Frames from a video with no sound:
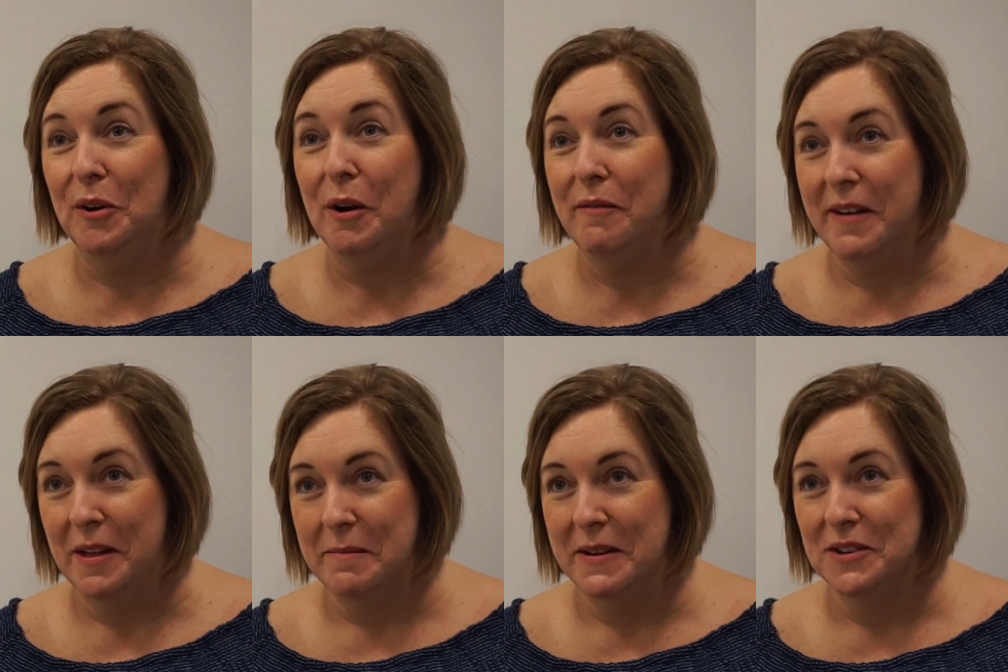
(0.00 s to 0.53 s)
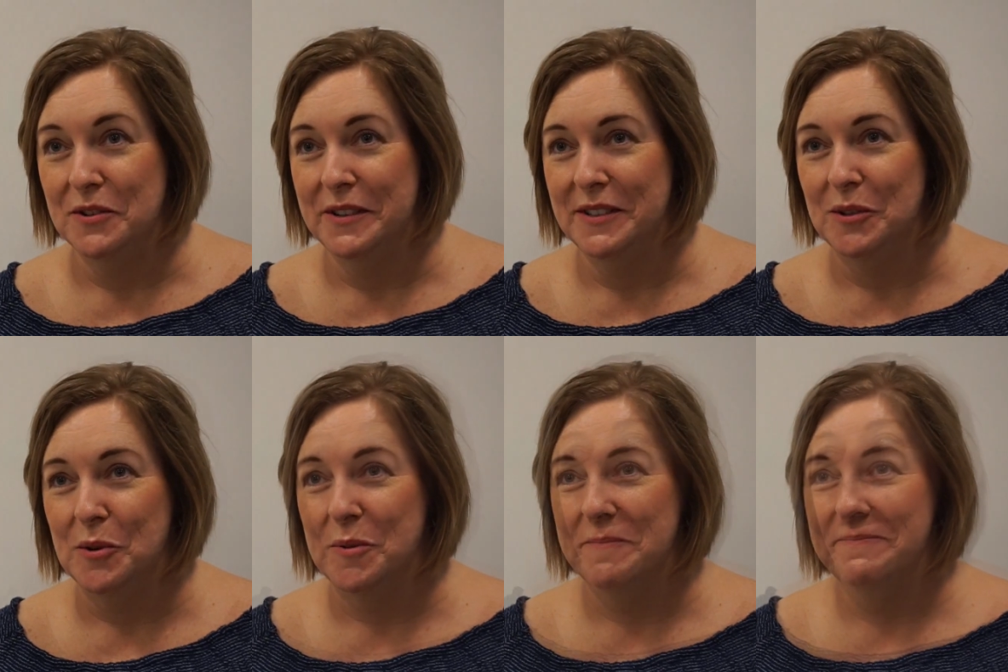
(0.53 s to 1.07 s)
Grove Elementary
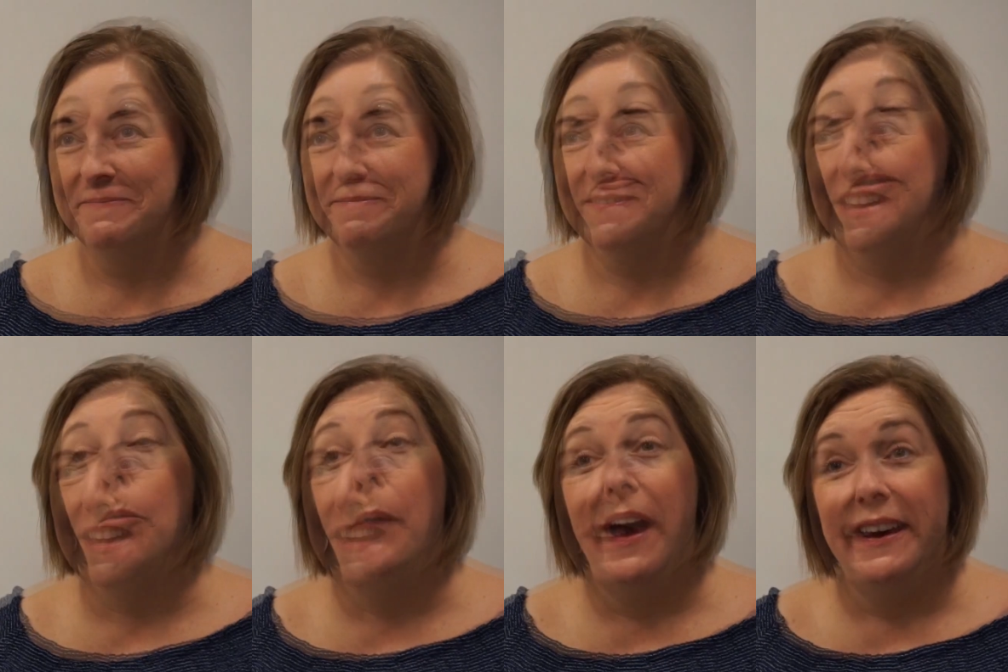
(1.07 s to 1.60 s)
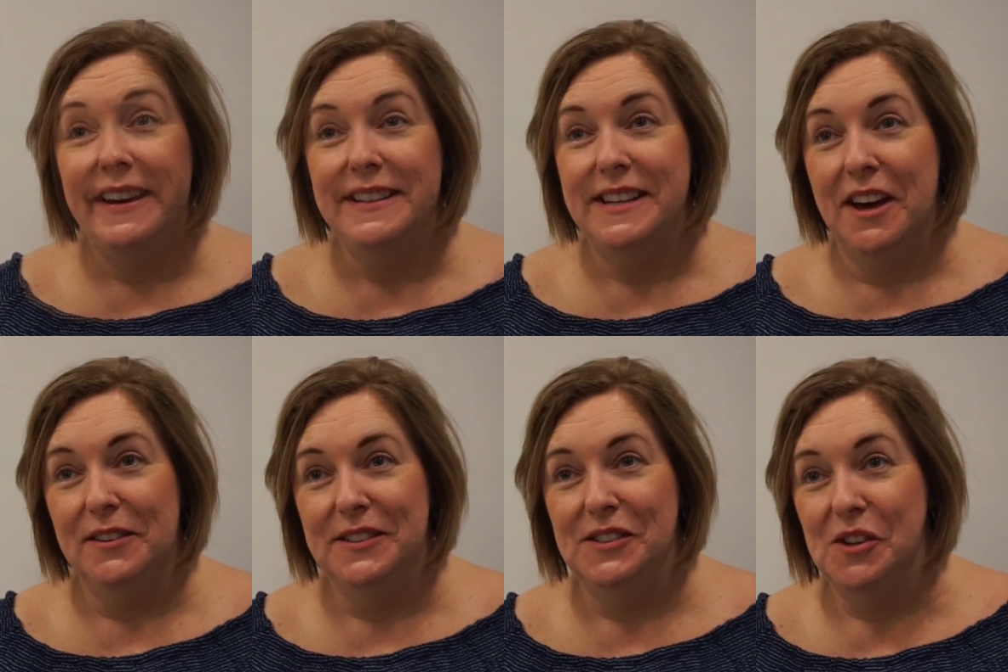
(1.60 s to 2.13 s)
School. Waggy
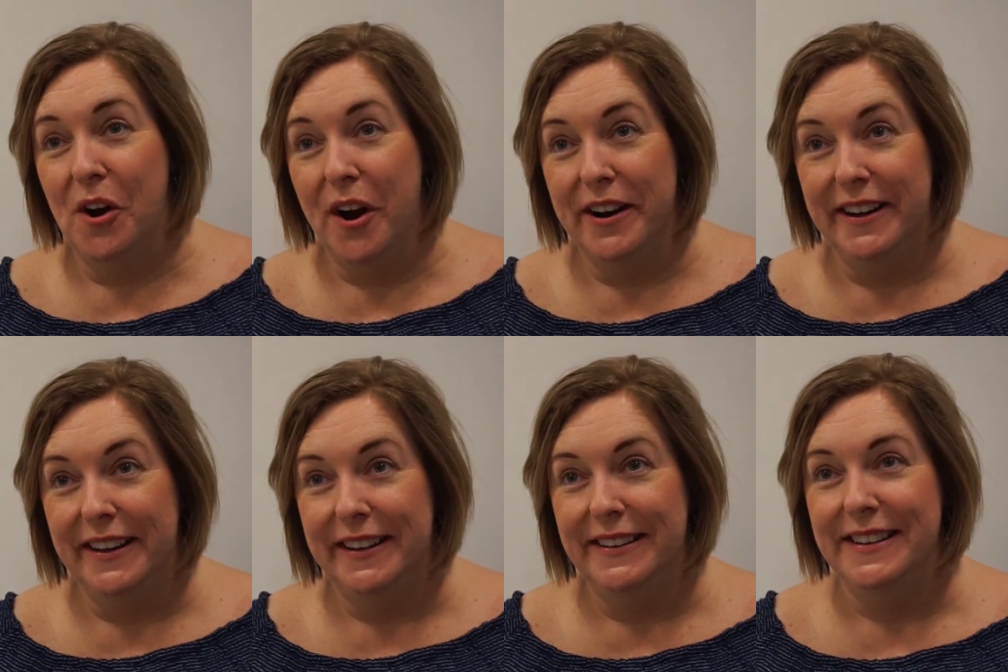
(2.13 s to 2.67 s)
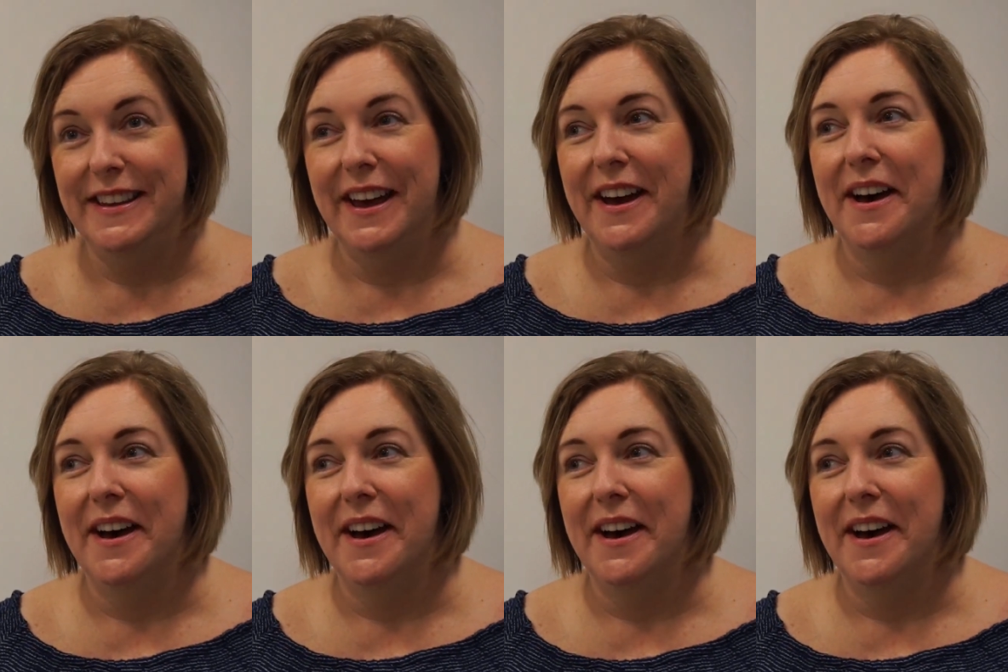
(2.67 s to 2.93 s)
Tales started,